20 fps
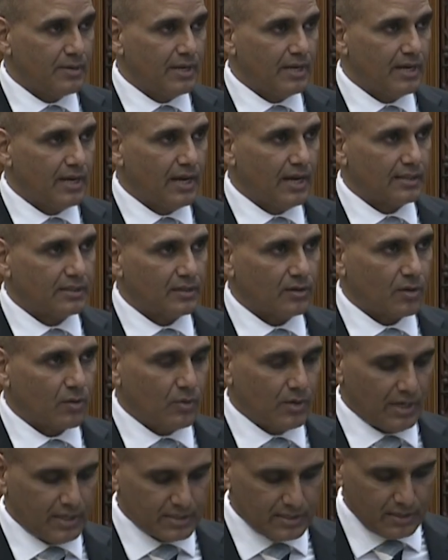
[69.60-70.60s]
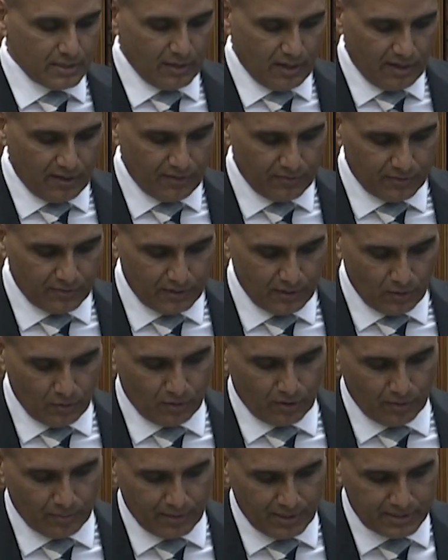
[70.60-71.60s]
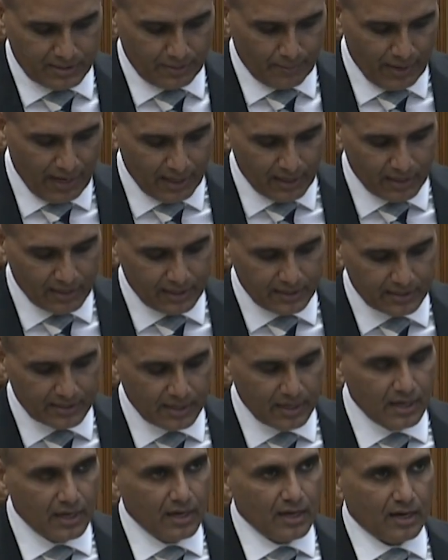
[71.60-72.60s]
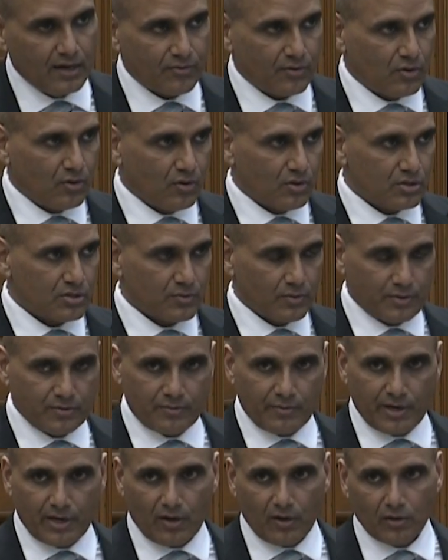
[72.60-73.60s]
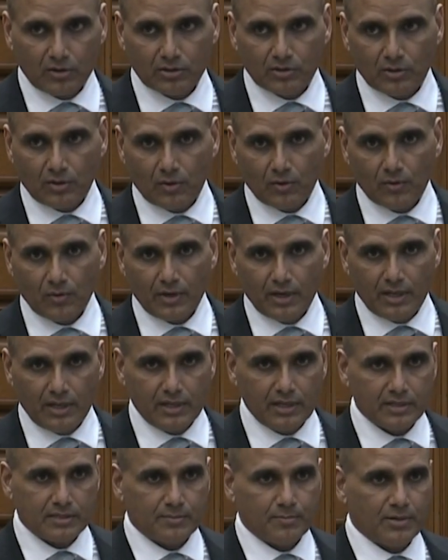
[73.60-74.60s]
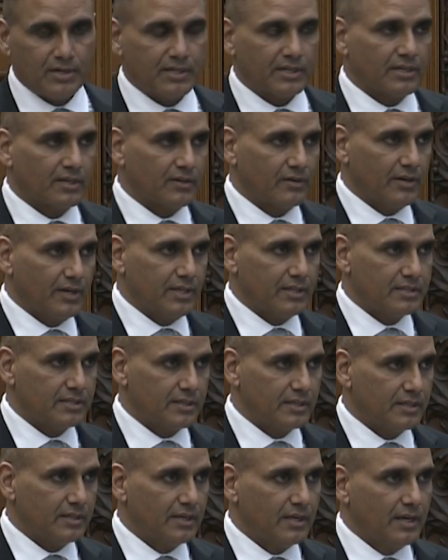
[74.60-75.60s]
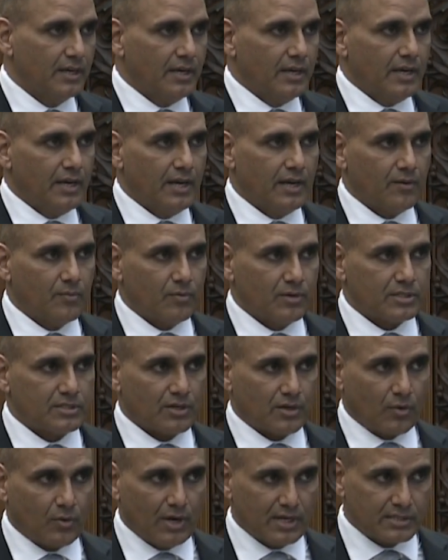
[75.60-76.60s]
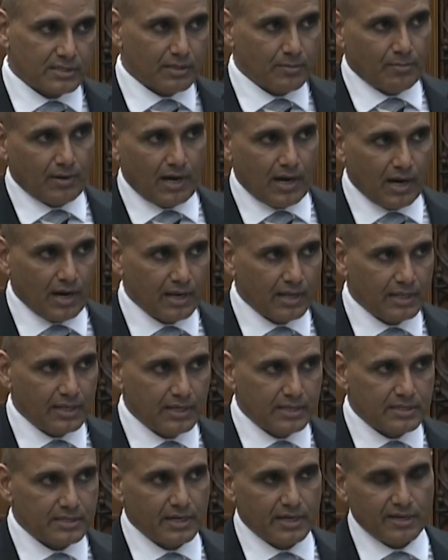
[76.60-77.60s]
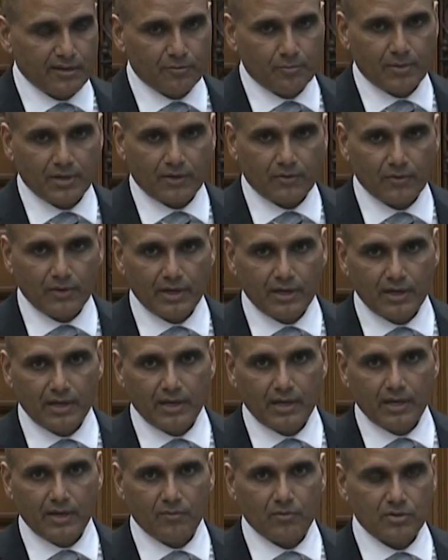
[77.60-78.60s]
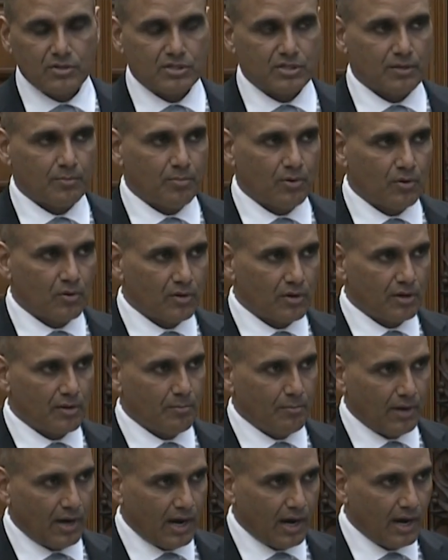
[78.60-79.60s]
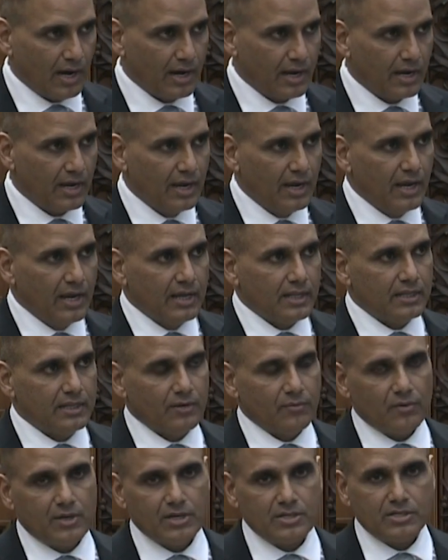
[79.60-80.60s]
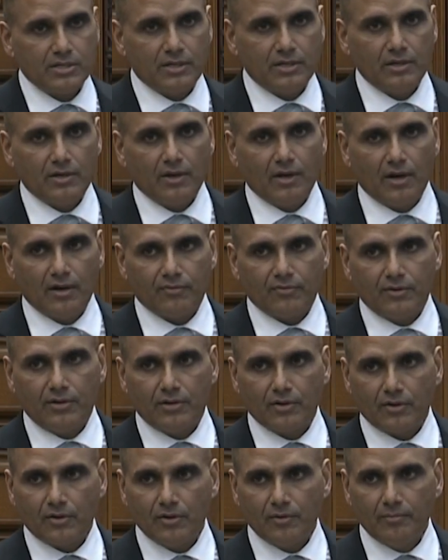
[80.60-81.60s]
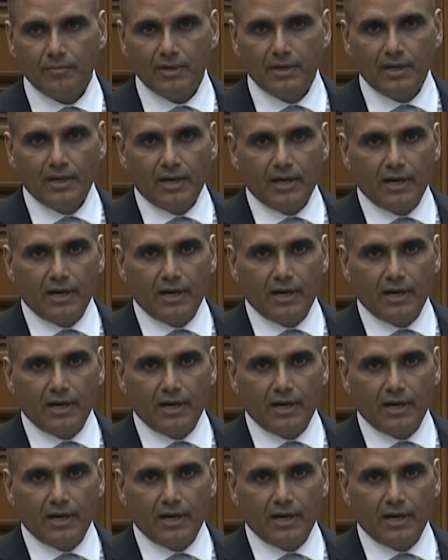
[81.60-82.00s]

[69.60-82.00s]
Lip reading: been at the request of the local municipalities. Of course, as we all know, in this particular incident, it was requested by the City of Pickering. It was supported by the region of Durham.